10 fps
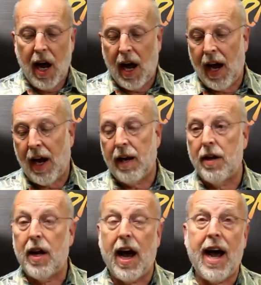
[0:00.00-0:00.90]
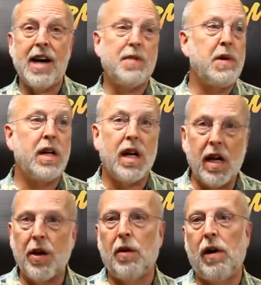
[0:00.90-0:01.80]
and has been
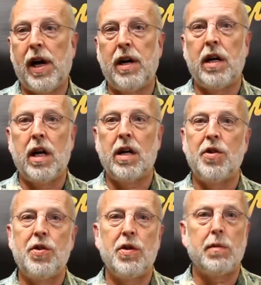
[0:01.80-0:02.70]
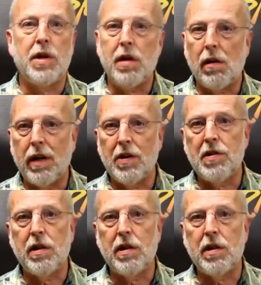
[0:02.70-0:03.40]
integrated into the materials